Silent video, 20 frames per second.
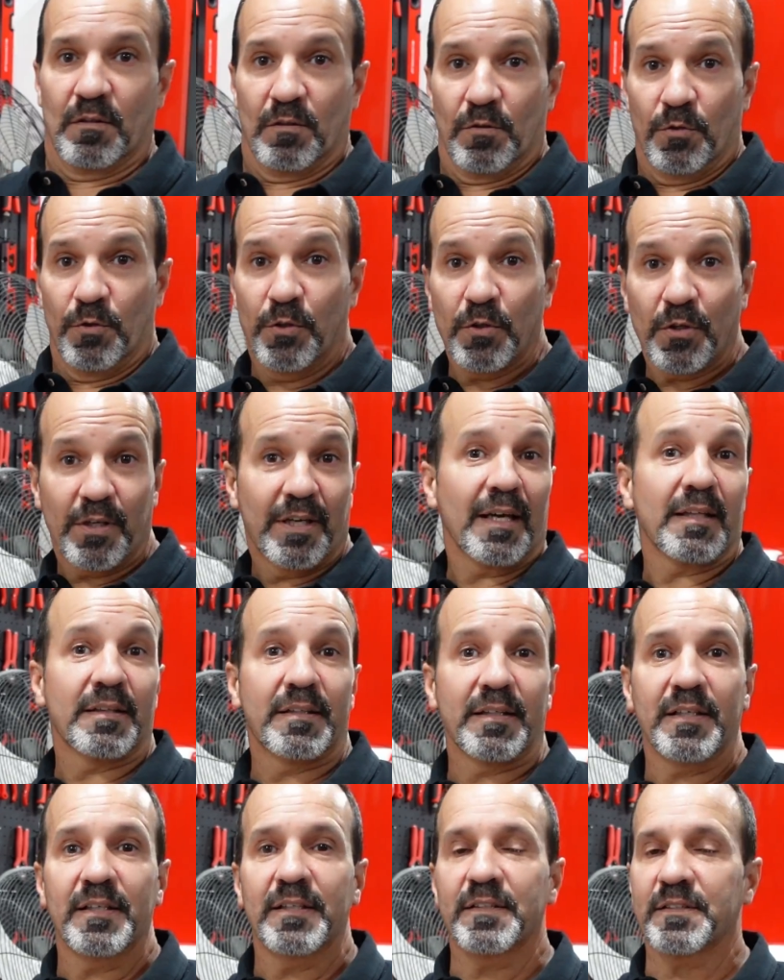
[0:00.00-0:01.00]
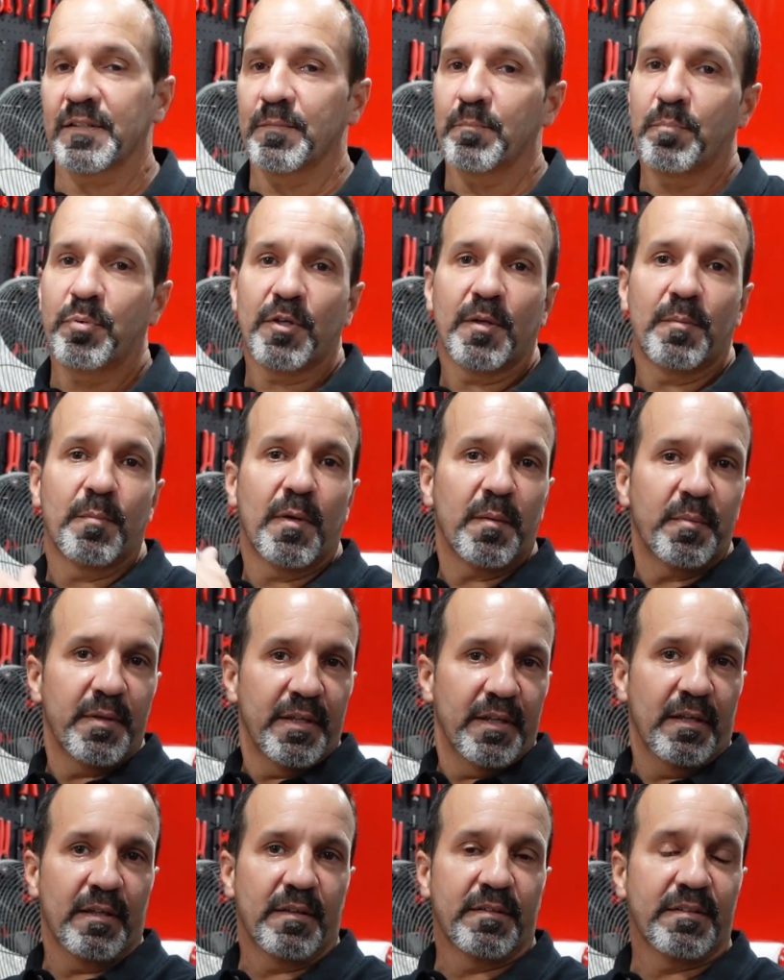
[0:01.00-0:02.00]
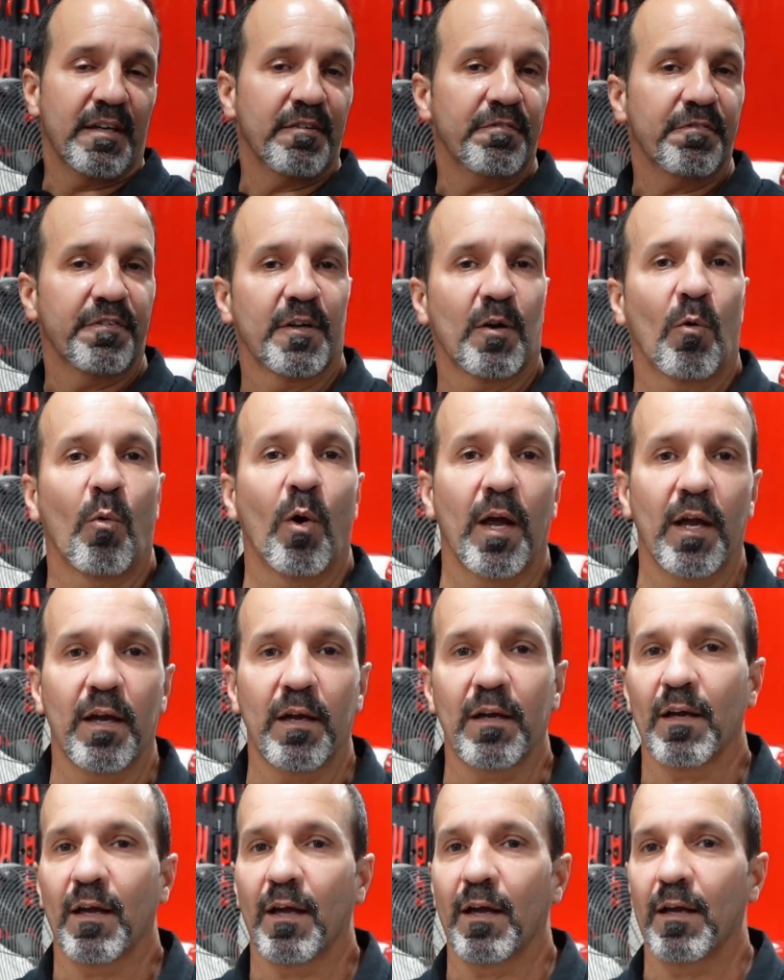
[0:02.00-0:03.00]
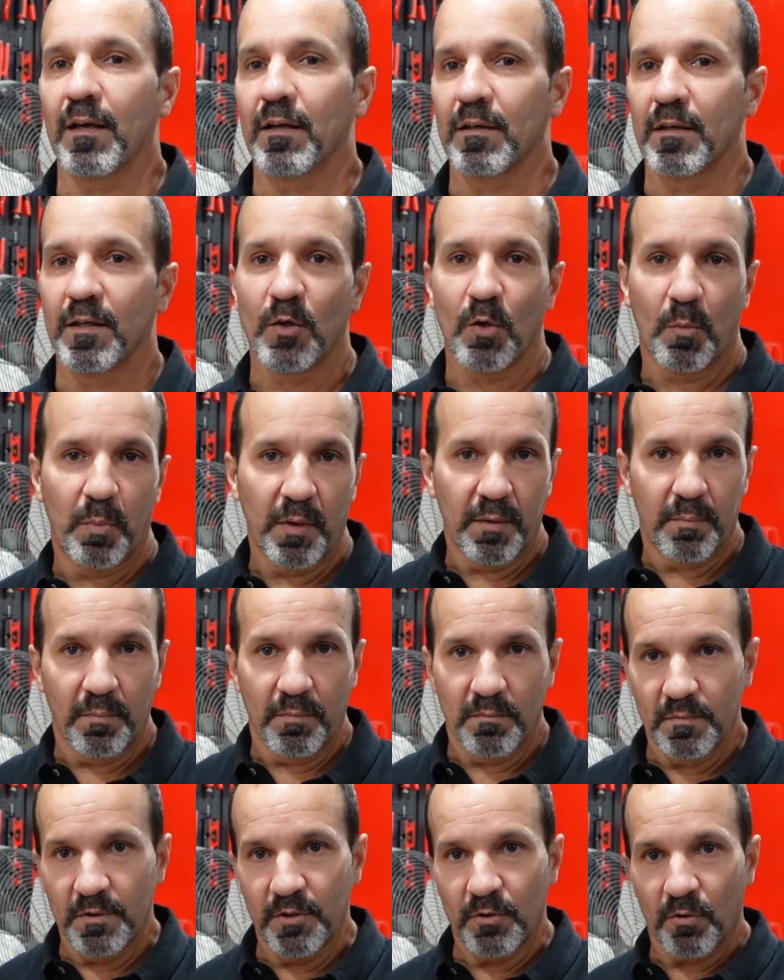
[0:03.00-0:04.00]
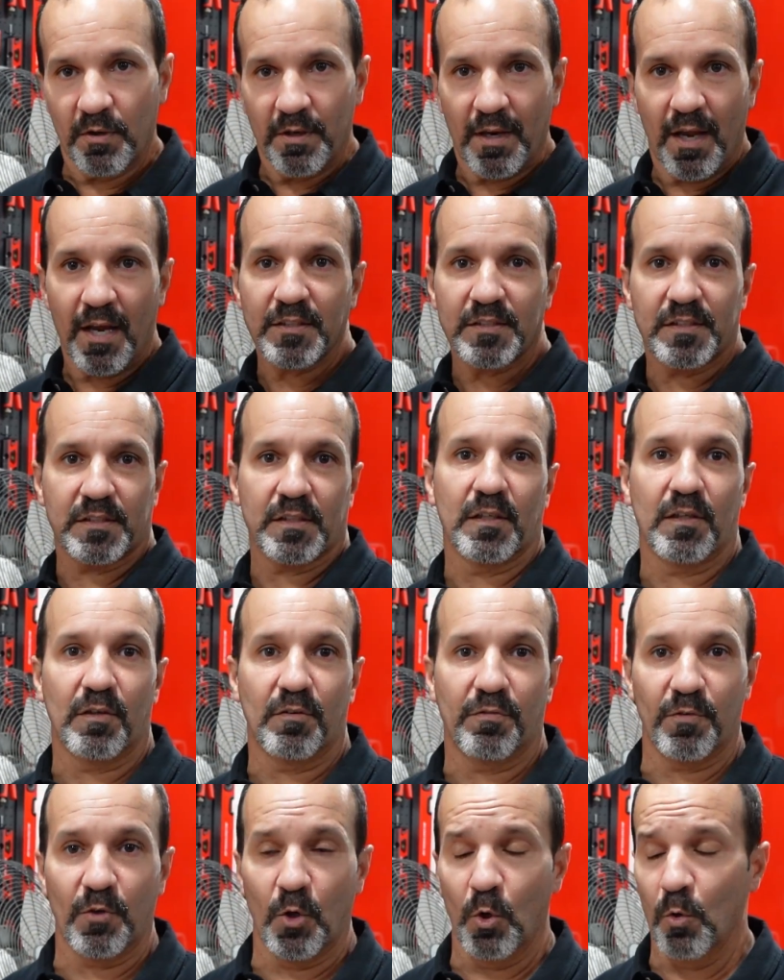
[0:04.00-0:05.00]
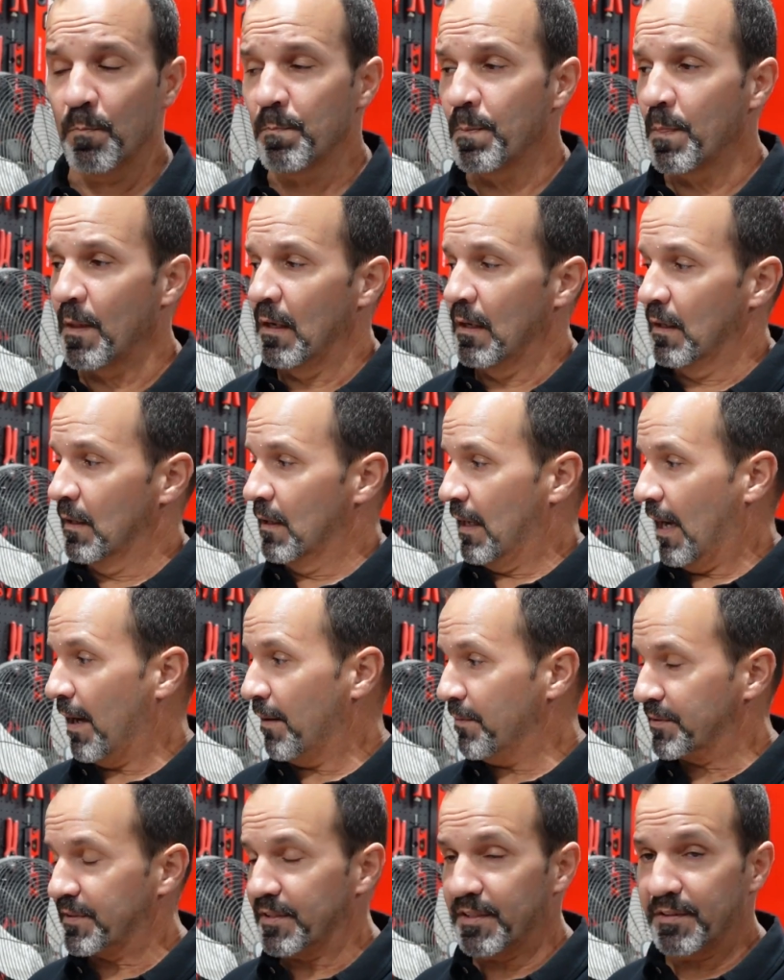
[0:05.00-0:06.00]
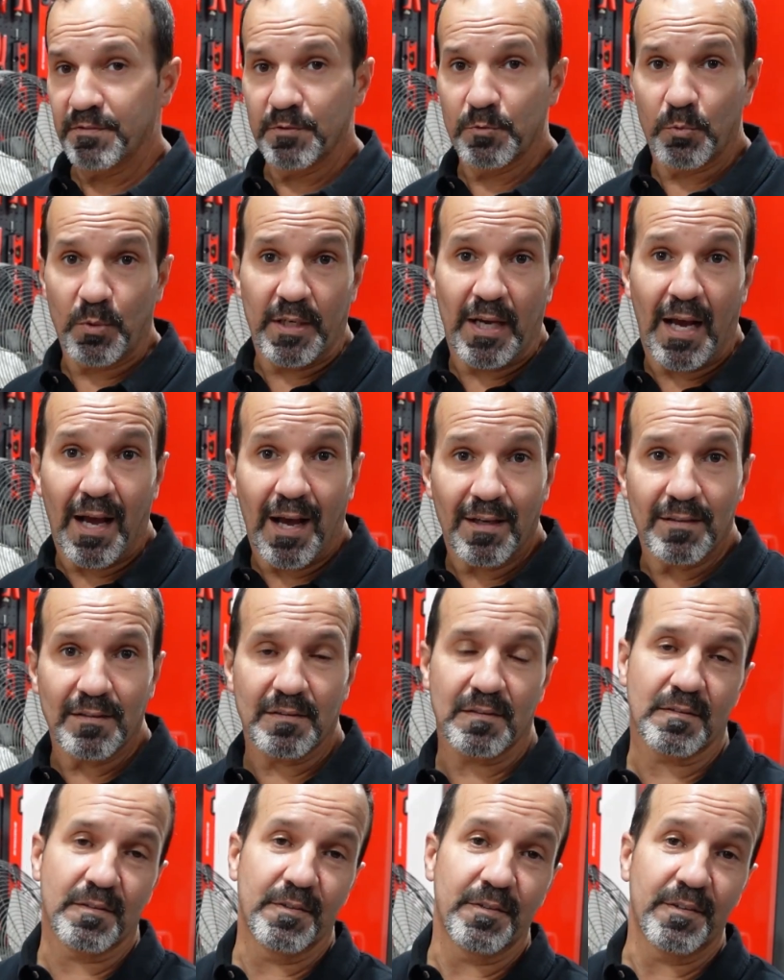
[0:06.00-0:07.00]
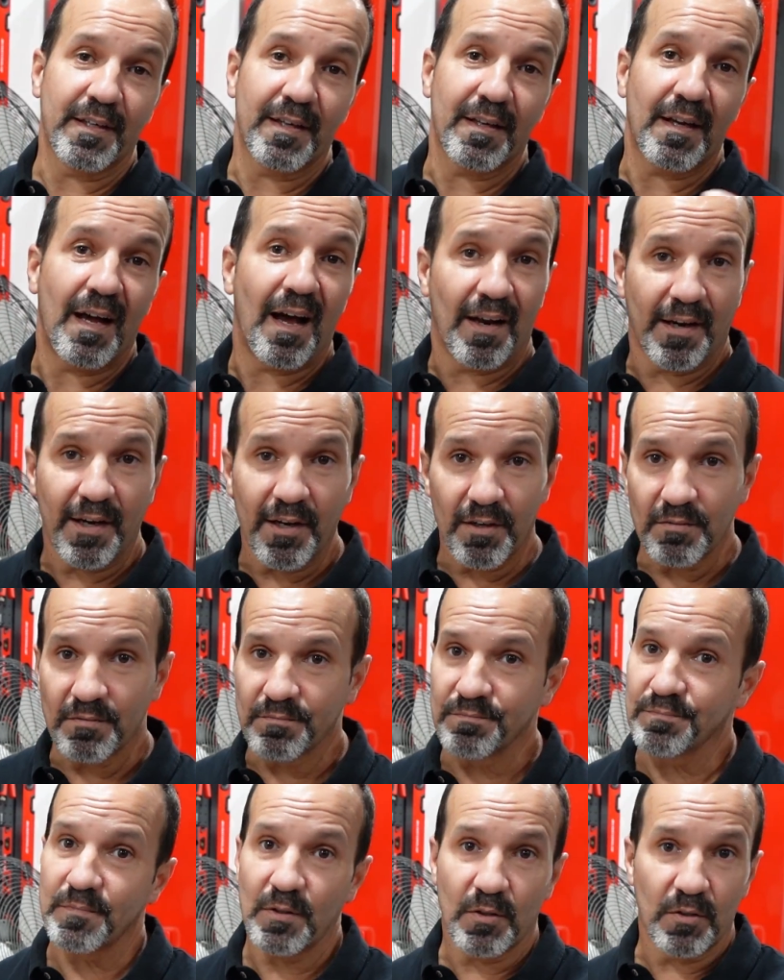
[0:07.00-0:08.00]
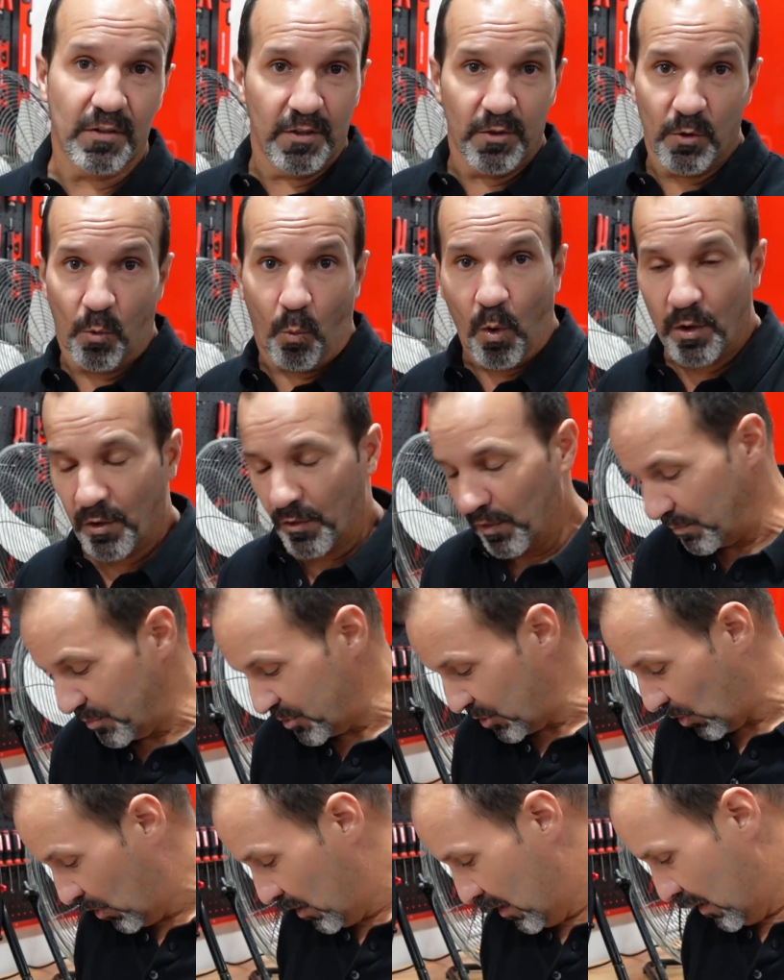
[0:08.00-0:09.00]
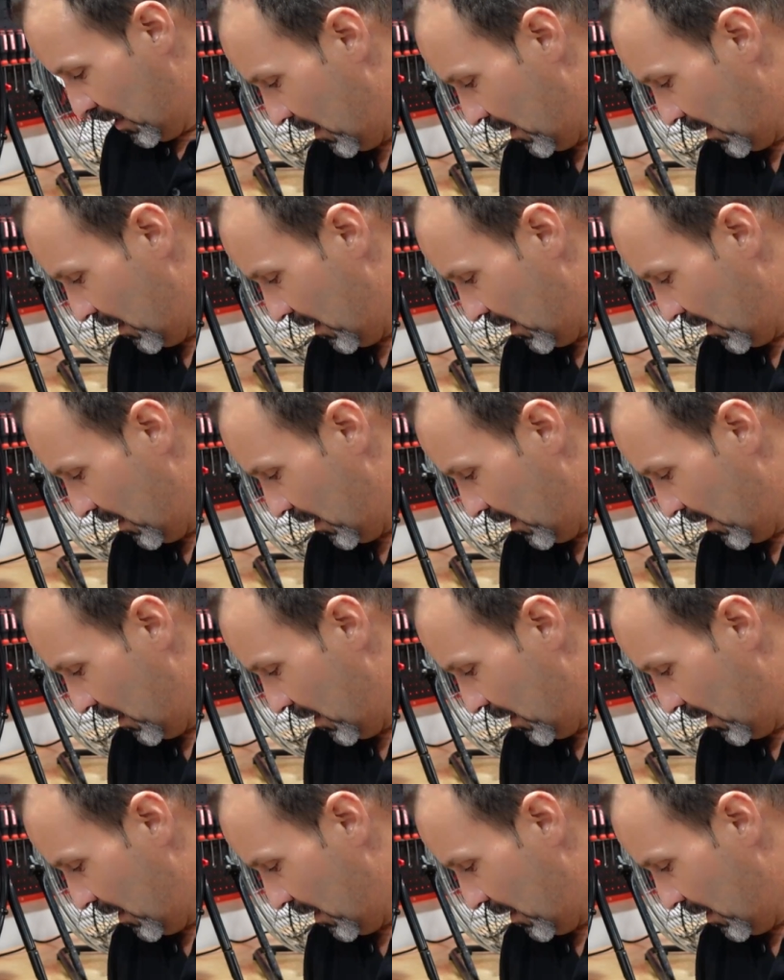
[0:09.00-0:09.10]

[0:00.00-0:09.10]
You could get these and put it maybe 10 feet away and it'll be, you know, a nice flow. Obviously, if it's really hot, you're gonna get hot air on either one of them. So, all